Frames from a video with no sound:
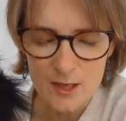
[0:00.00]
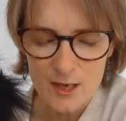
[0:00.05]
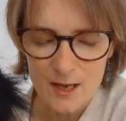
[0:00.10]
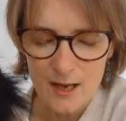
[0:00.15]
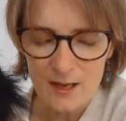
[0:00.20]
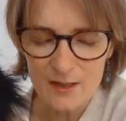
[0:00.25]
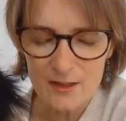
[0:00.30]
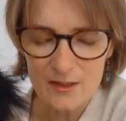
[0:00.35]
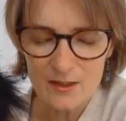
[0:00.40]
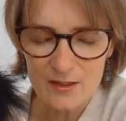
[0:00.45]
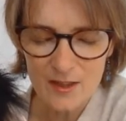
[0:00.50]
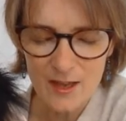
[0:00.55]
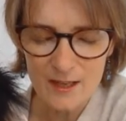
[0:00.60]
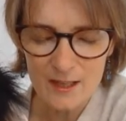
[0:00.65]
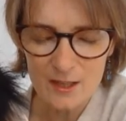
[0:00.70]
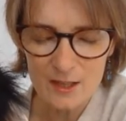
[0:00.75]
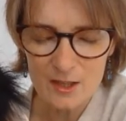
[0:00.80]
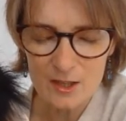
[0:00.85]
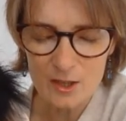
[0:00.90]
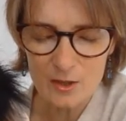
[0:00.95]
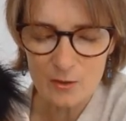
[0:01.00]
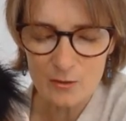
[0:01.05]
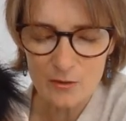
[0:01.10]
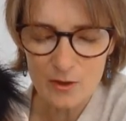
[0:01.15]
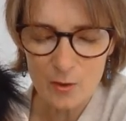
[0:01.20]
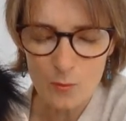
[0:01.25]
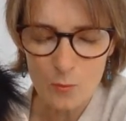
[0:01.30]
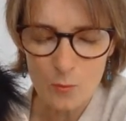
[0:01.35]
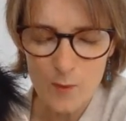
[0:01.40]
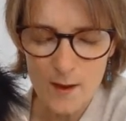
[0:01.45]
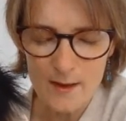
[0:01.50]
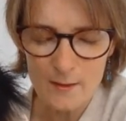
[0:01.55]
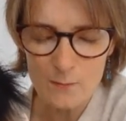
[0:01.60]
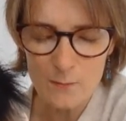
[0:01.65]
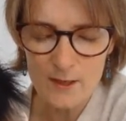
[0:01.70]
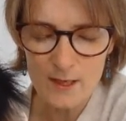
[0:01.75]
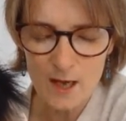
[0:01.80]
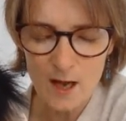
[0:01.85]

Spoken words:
And thank you that when we